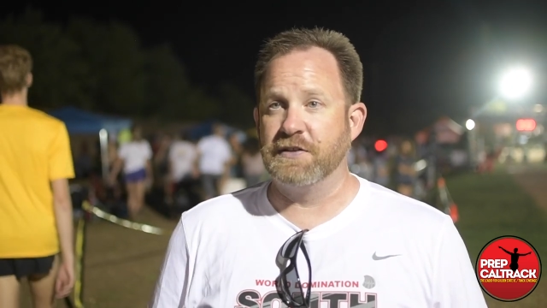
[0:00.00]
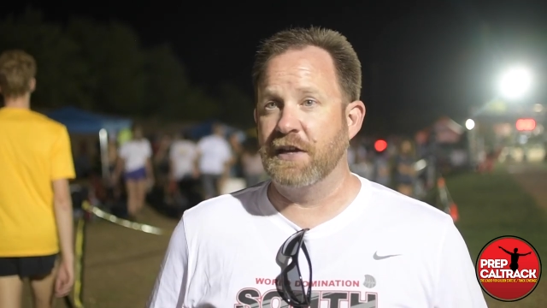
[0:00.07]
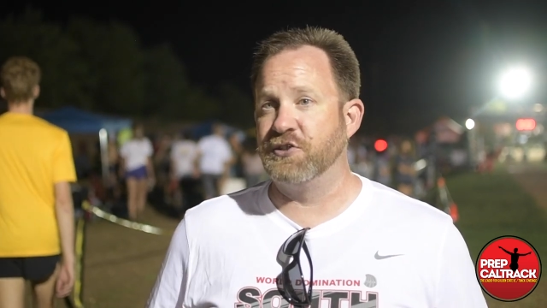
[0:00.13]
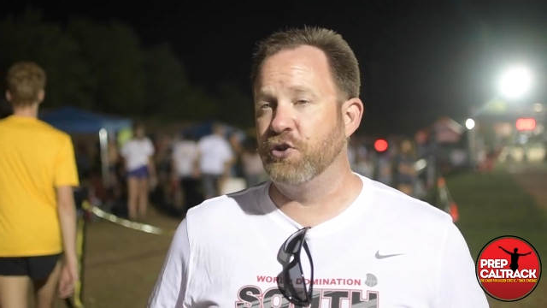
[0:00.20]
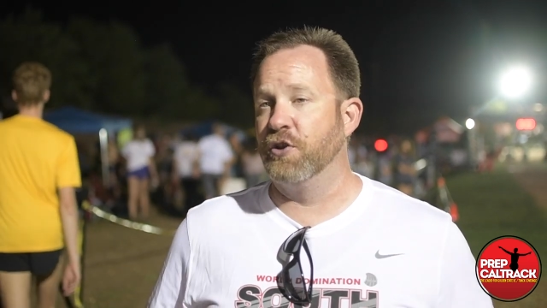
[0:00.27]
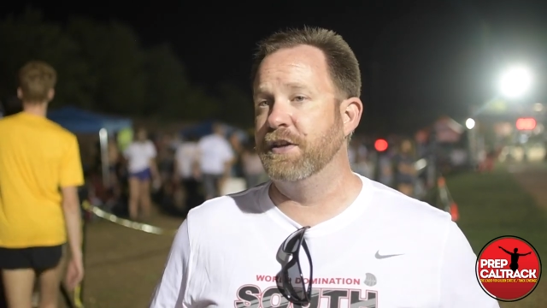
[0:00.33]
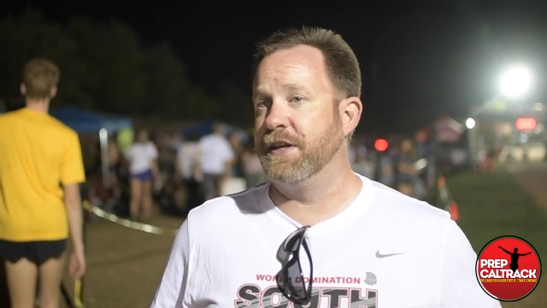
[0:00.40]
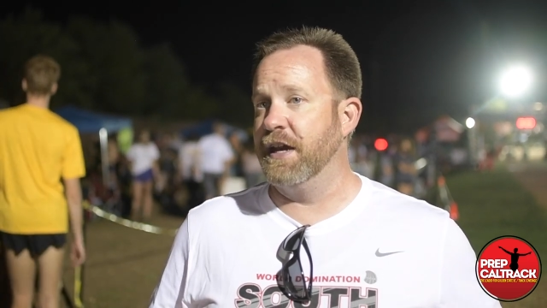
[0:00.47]
I
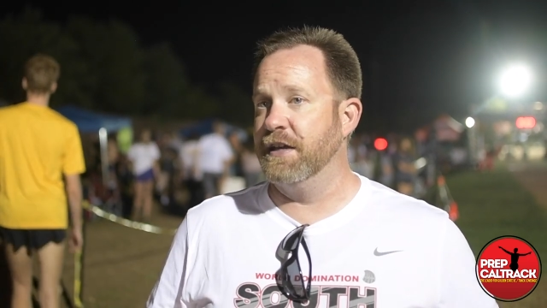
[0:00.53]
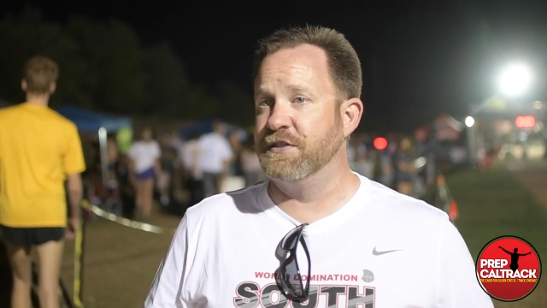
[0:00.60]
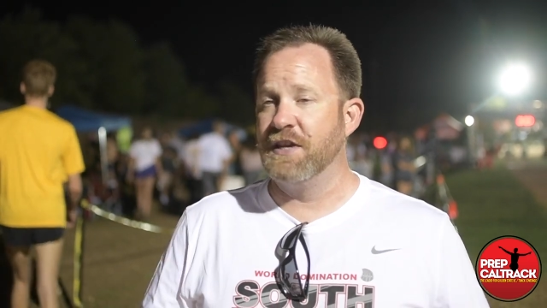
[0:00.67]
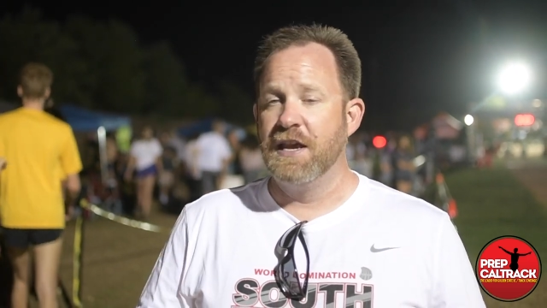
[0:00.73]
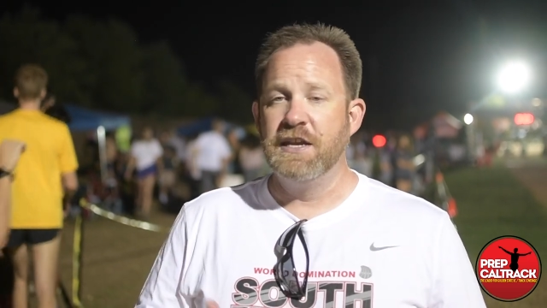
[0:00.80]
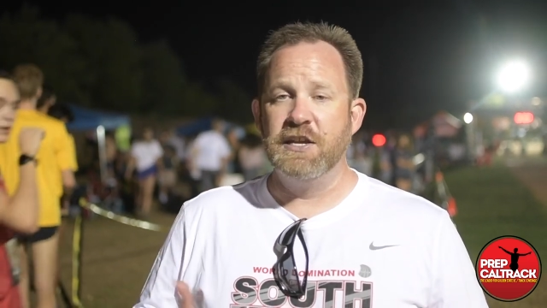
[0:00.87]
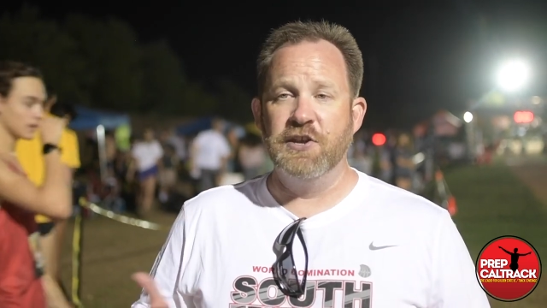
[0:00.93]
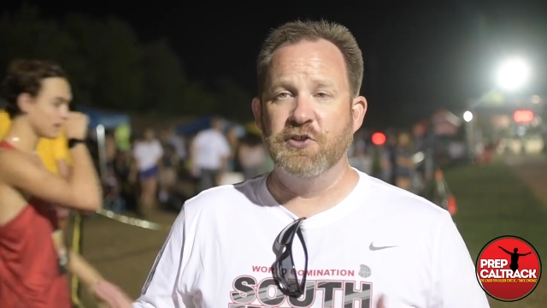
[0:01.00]
told the kids,
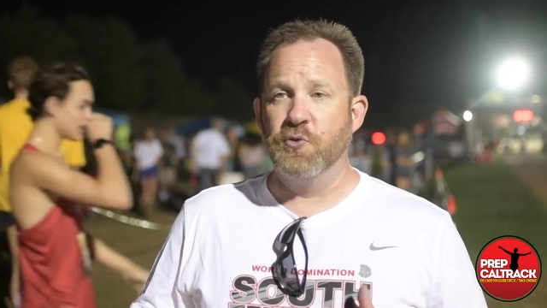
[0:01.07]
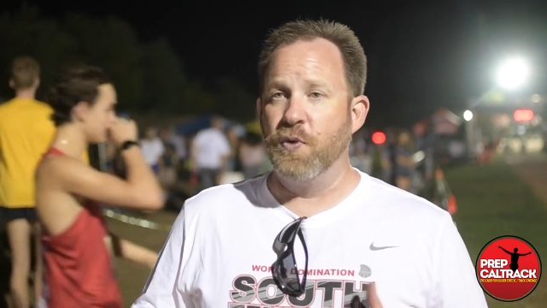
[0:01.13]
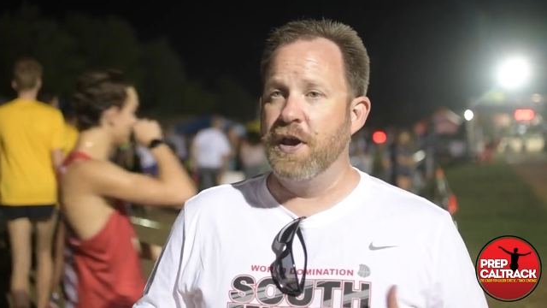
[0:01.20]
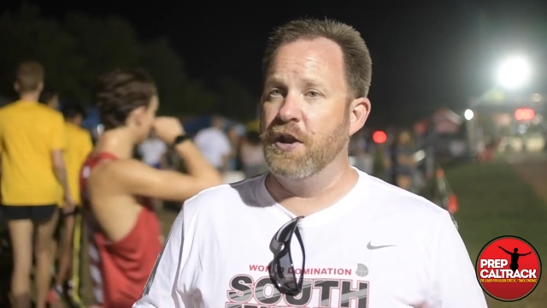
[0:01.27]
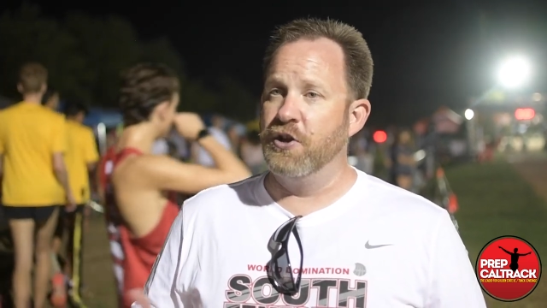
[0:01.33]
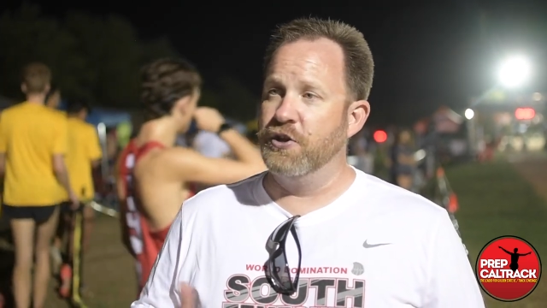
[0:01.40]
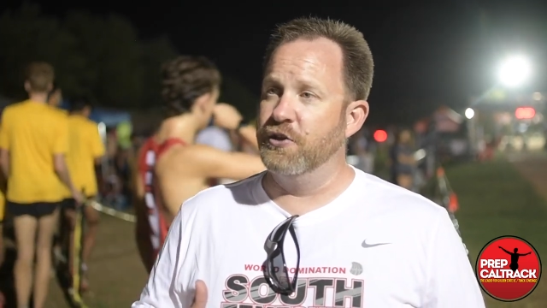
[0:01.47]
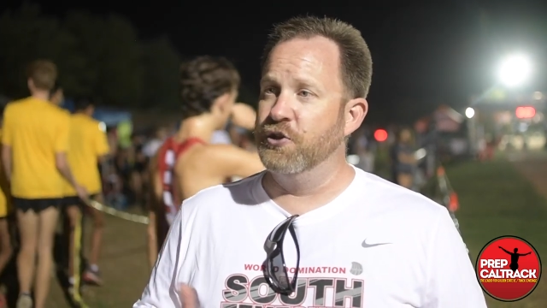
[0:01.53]
you either
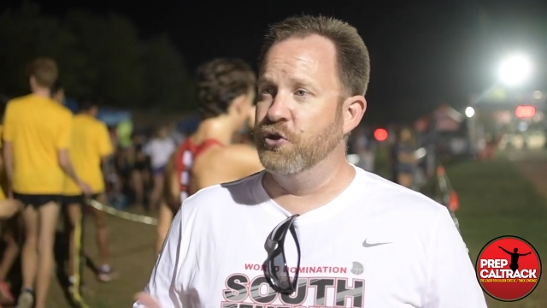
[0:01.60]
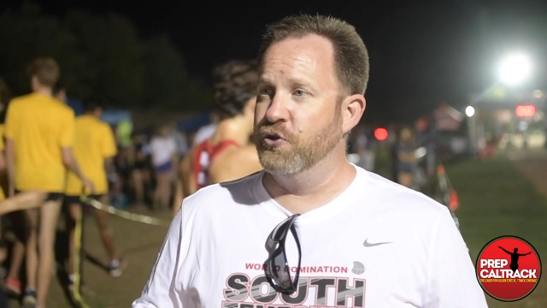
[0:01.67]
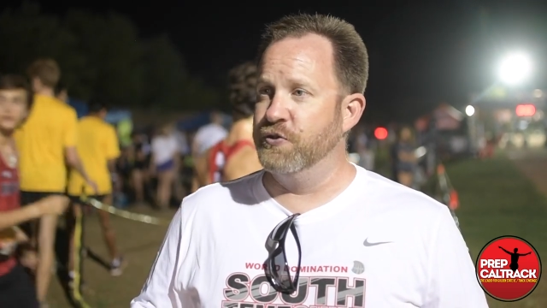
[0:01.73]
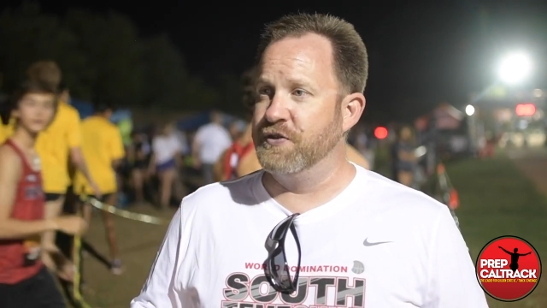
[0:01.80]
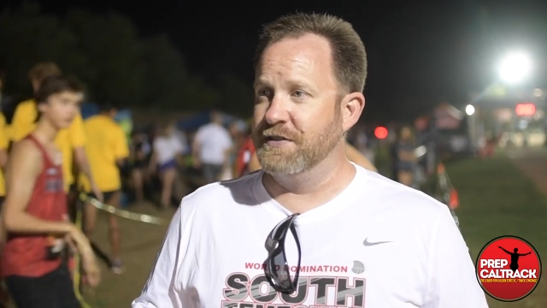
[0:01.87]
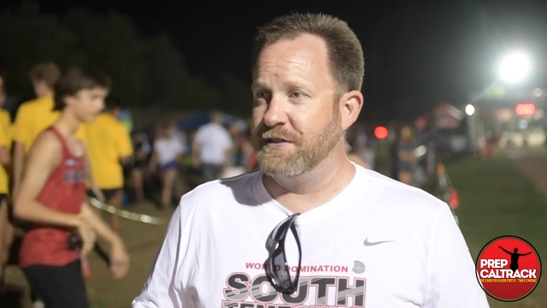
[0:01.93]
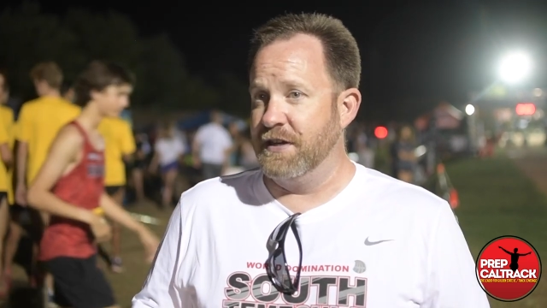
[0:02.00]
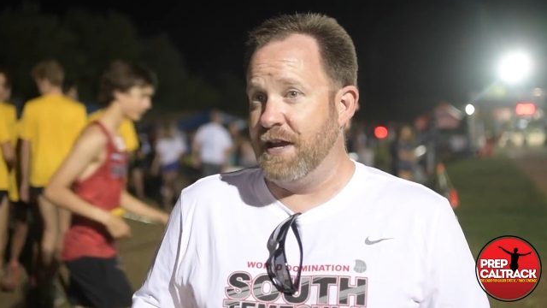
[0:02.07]
win or you
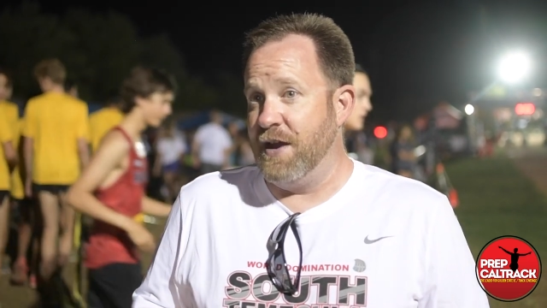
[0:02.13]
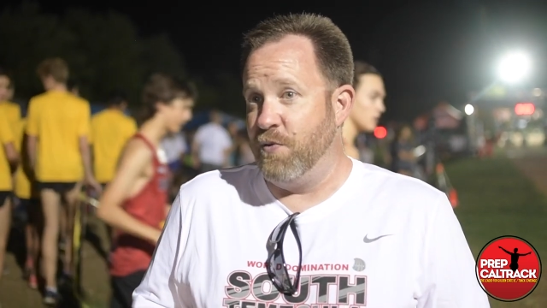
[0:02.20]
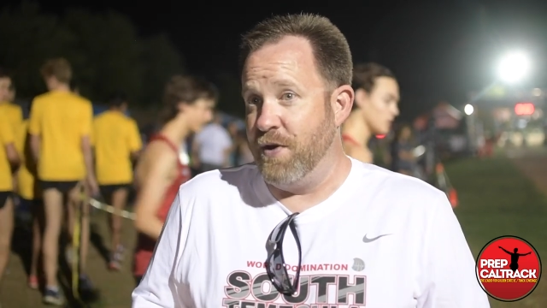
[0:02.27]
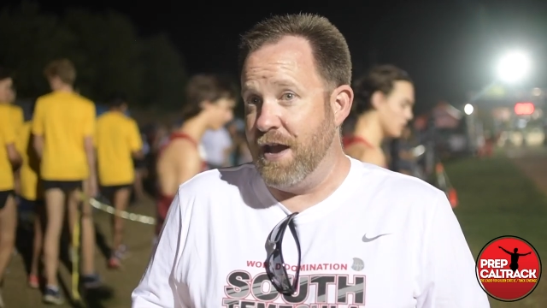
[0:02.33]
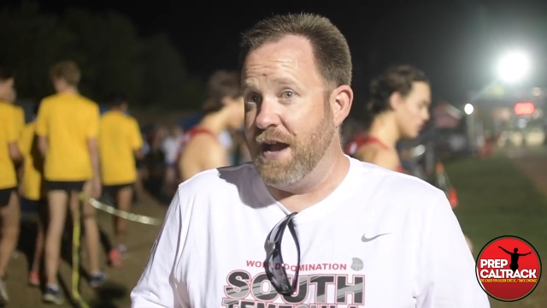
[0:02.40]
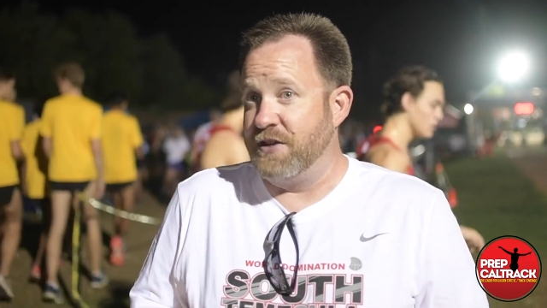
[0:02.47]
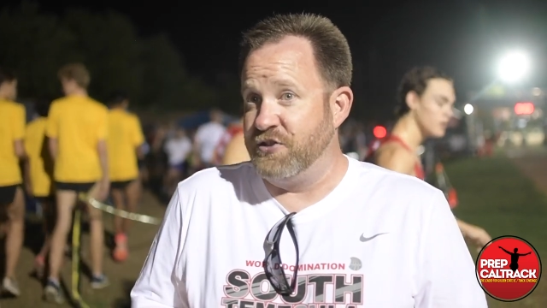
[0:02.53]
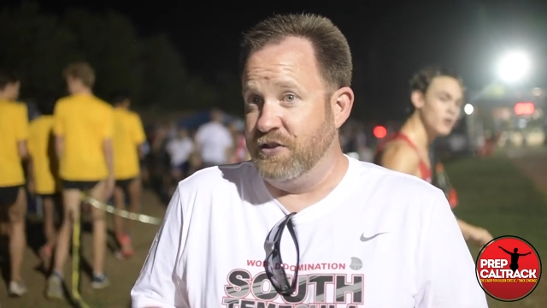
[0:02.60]
lose. And today we
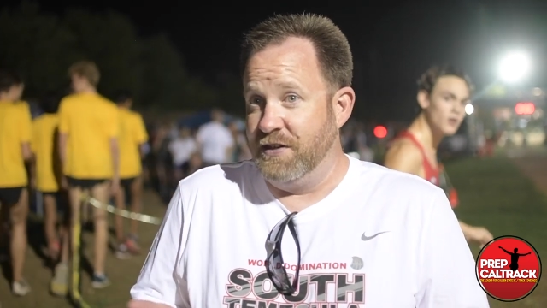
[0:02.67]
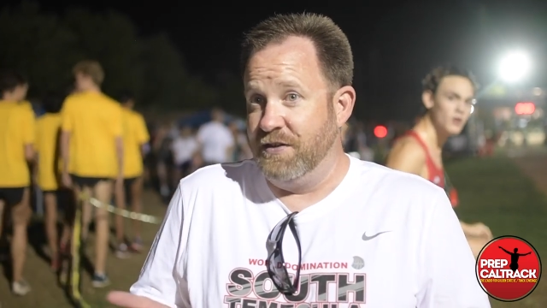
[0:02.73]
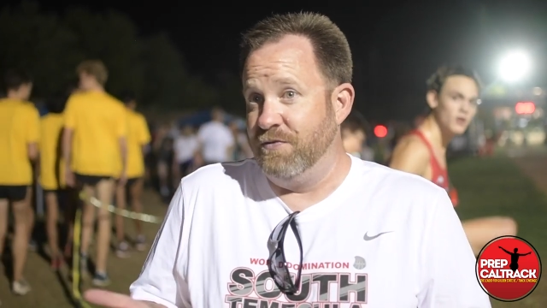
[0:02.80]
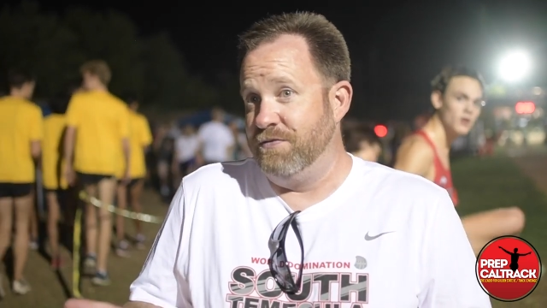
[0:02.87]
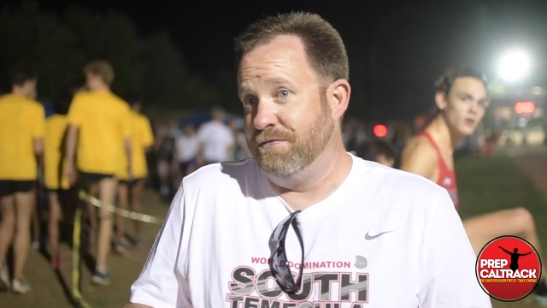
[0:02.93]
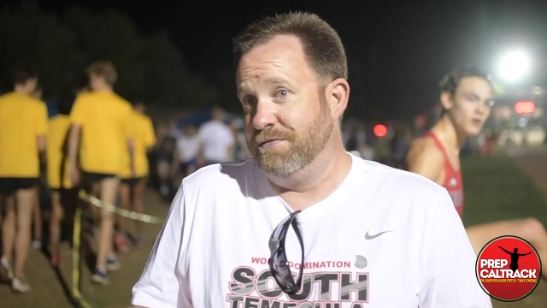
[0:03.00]
actually